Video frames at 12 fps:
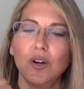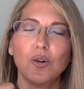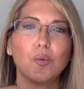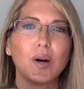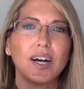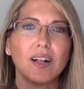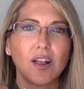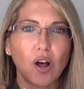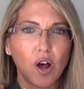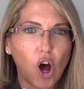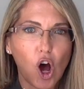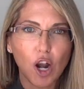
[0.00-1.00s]
well,
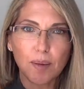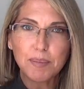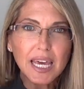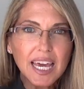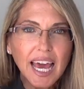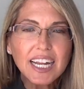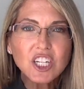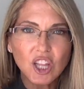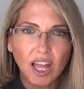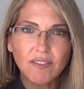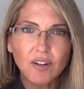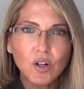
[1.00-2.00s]
on a pH
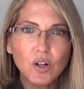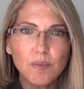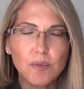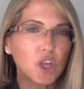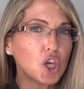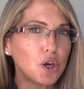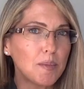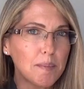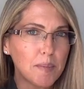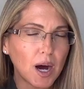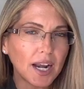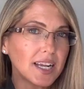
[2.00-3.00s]
level, the human
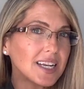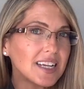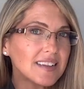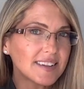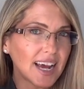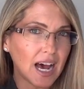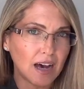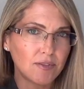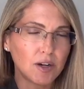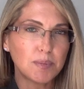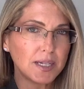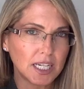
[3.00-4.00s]
body needs to have
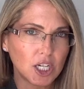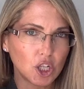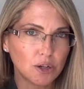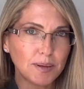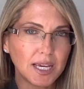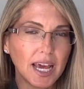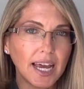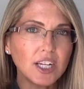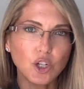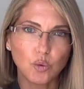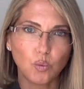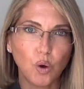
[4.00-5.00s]
a particular
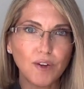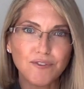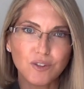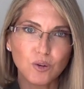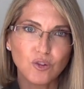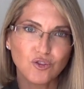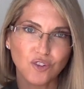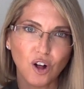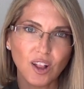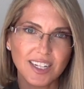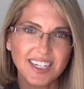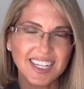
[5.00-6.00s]
pH. What foods
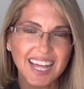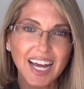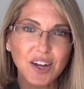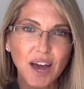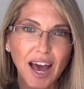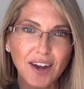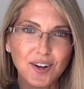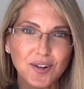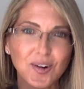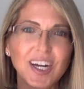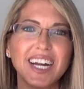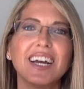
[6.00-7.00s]
fall into that
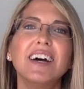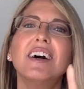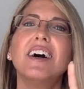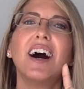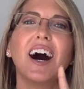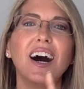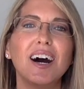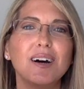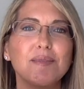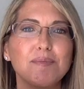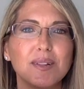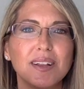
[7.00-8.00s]
category?
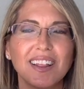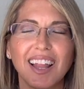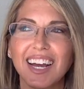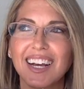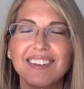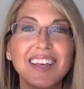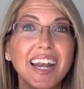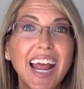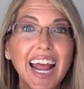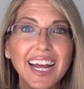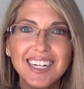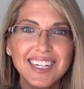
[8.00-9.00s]
Like I said,
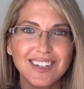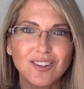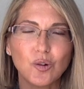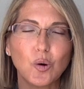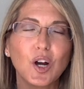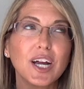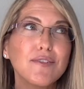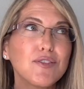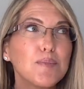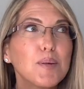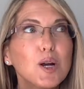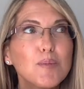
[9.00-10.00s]
Andy score, if
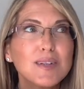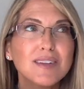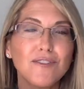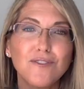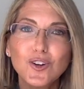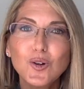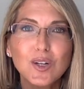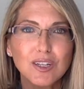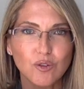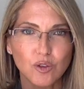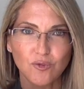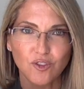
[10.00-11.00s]
the purpose of food
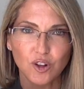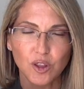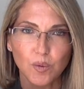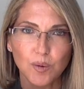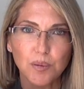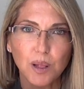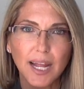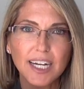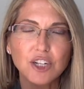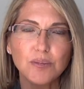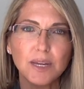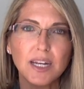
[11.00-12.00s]
is for the
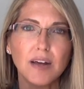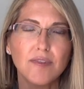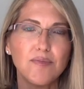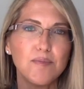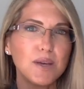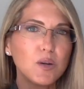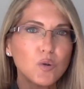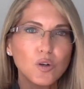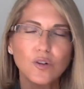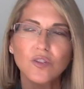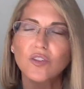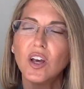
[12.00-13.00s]
replenishment of
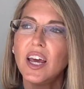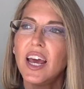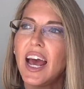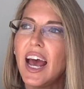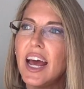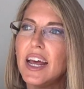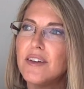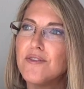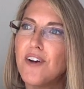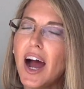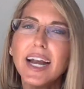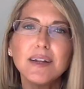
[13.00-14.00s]
minerals and
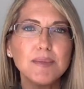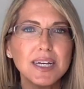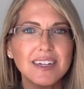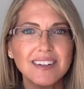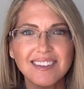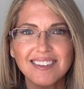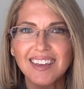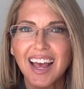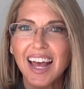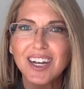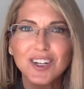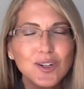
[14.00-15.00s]
vitamins
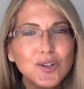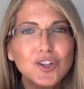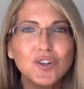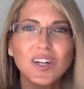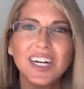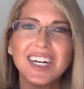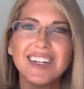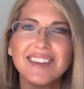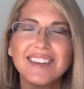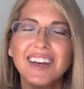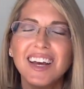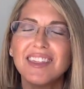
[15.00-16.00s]
and
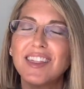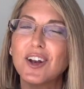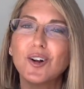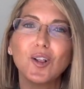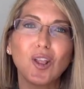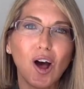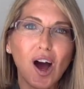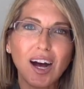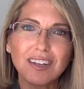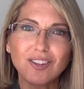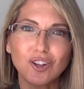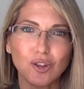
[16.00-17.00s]
nutrients that are
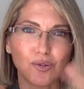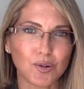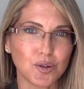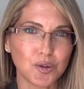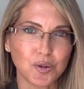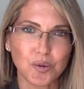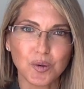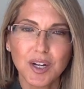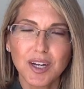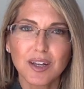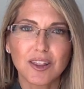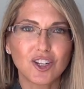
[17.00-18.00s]
lost through
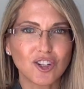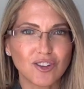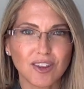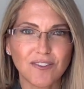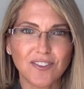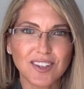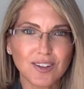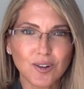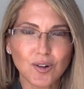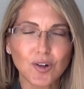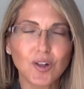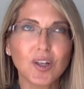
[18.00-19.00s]
just the
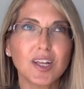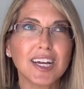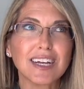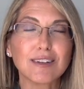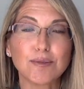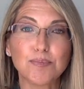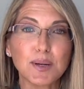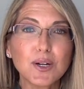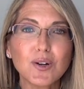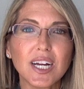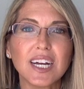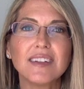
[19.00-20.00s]
physical
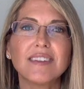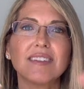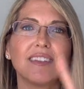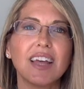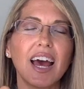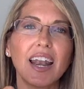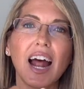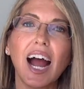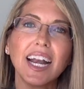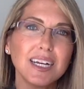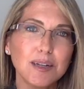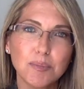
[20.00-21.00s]
experience, then I
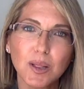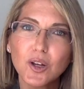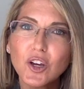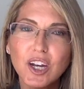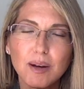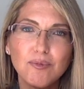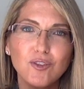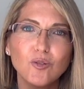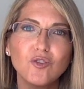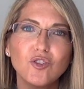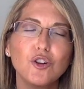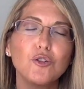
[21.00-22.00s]
need to be looking up
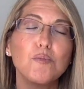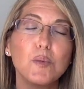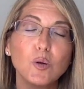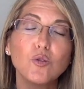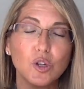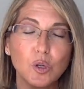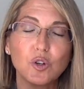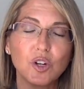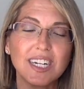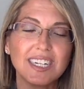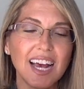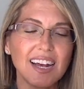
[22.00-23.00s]
foods that are the most
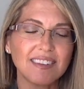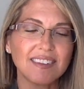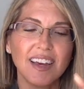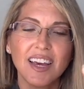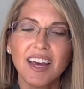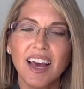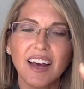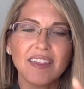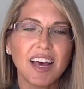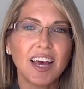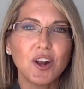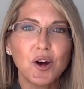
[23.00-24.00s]
nutrient dense. And
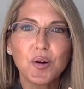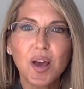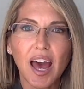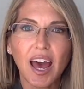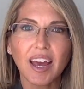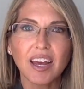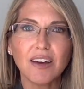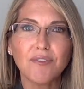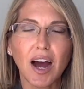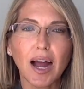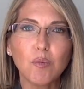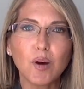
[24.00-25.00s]
then, okay, if
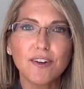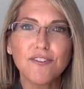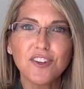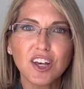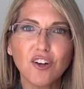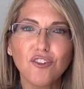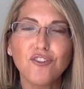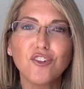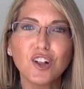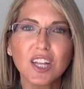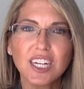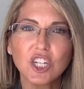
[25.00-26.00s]
I want to feel
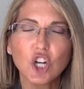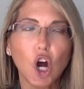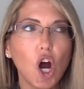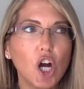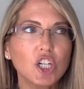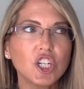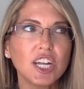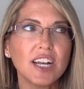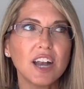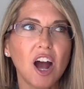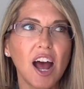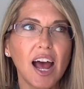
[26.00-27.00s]
fully charged and
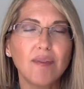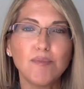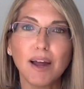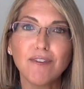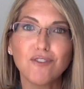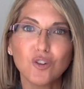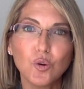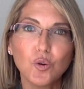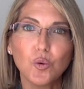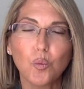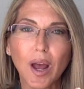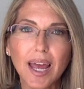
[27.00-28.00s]
not have my
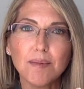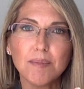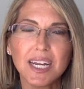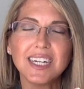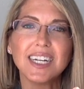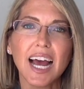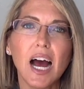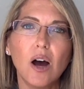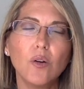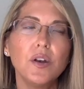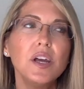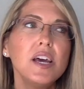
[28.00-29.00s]
food weigh me
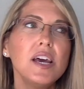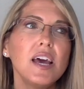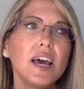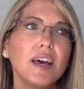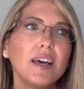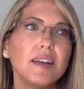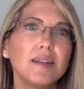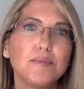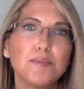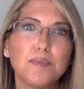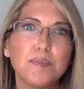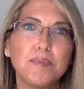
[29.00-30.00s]
down
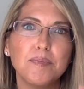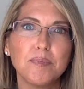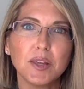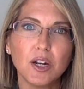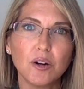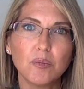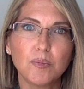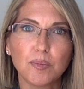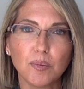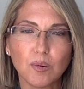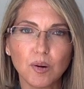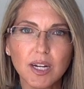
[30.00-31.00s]
and,
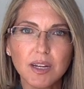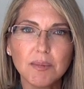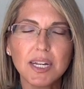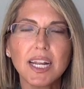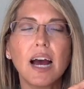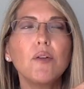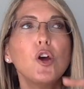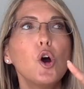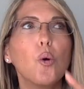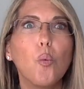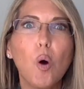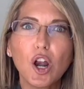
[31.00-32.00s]
bring me down,
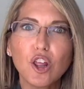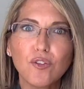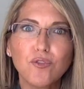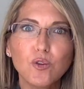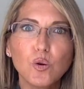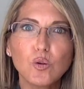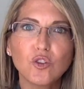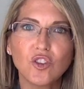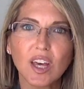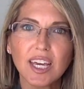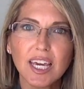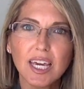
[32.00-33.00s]
what are the foods
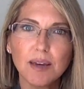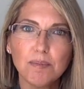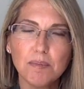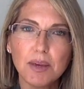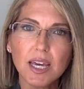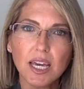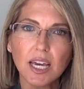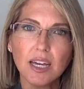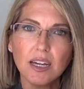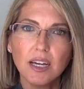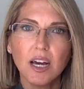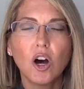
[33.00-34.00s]
that keep
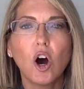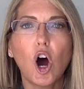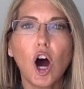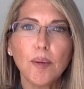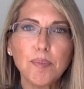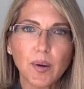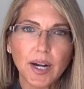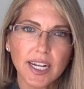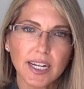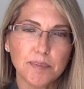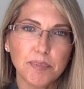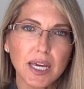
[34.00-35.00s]
me
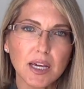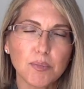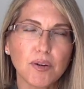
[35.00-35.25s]
operating at peak